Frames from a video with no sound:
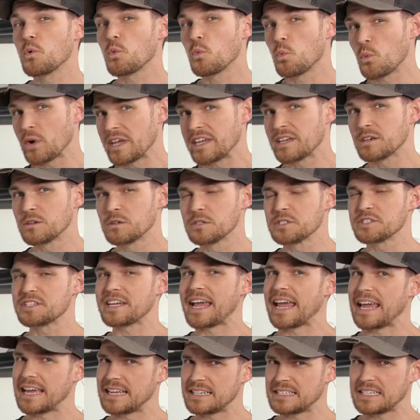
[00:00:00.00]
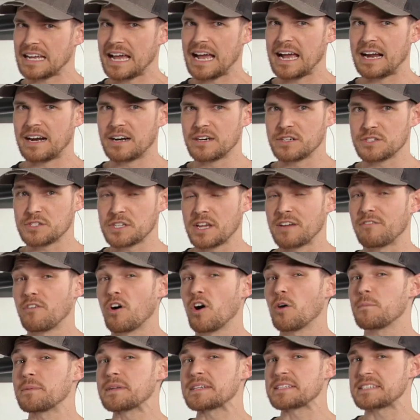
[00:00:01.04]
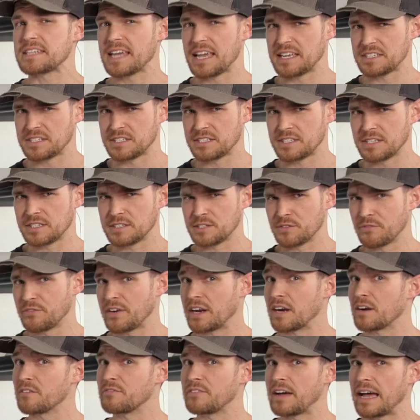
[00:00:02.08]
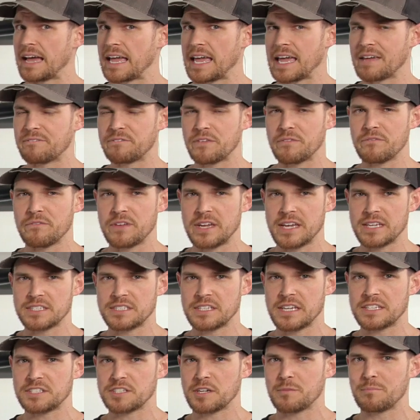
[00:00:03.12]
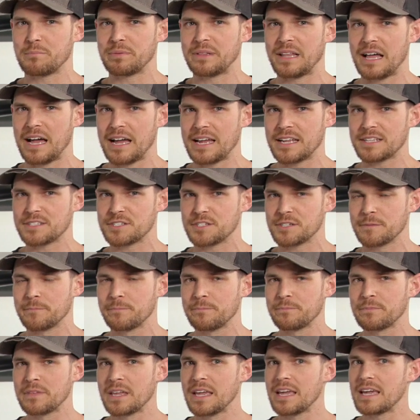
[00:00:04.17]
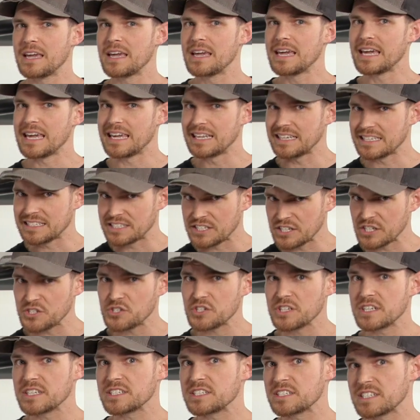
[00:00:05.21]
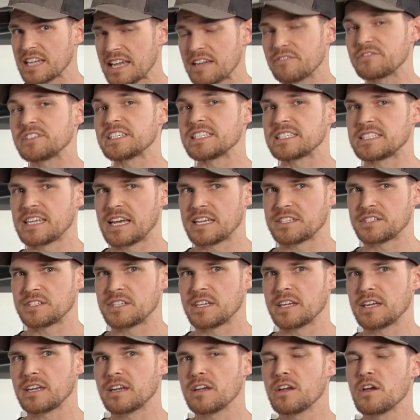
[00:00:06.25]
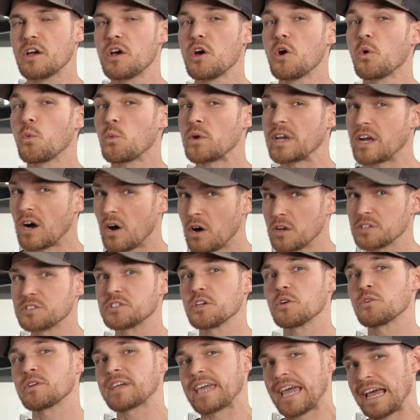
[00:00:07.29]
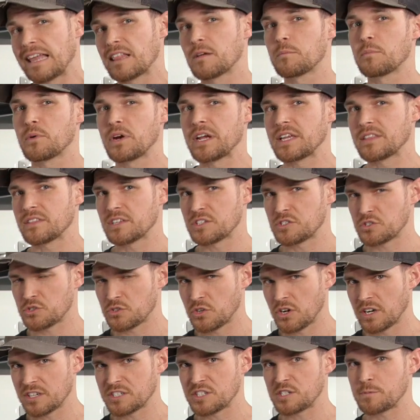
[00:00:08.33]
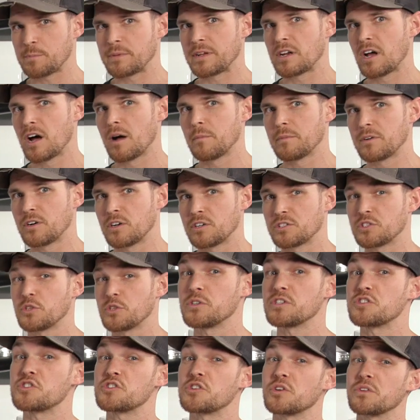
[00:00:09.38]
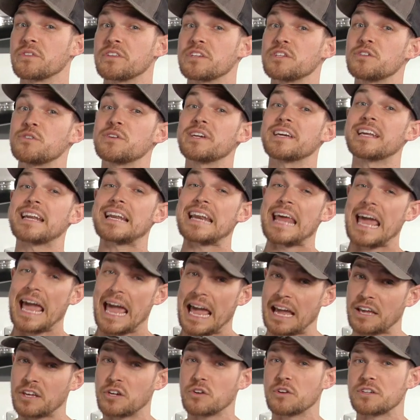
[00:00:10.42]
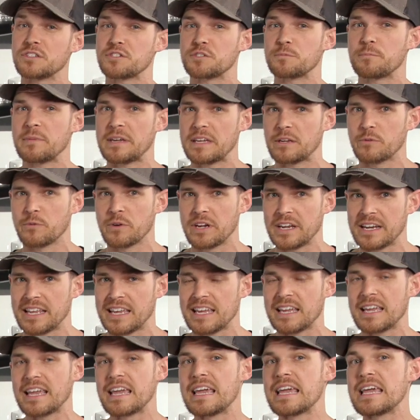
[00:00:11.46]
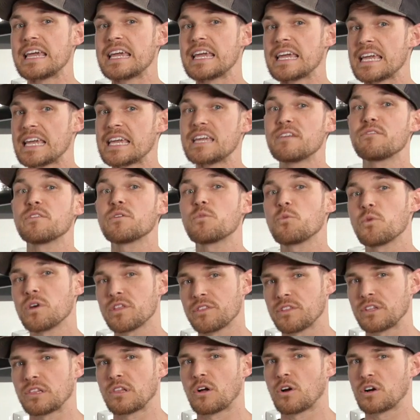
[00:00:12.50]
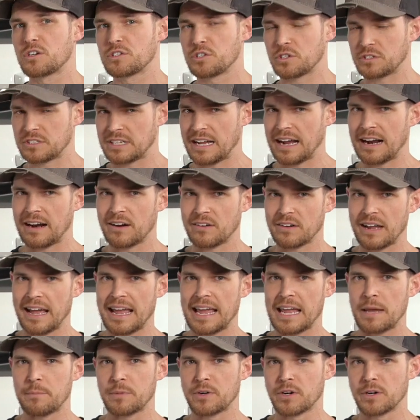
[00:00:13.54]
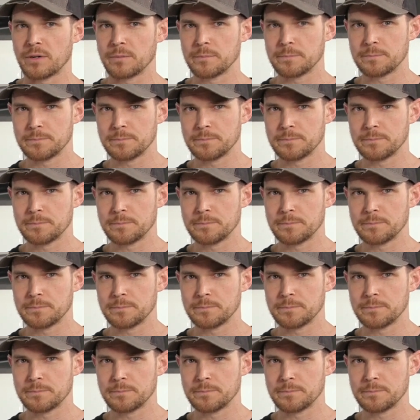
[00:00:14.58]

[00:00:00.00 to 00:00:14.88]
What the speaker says: wheels, and tires have all been tested to verify FMVSS compliance. In addition to safety testing, we also calibrate this truck's speedometer ensure that you get an accurate speed reading even with the larger tire diameter.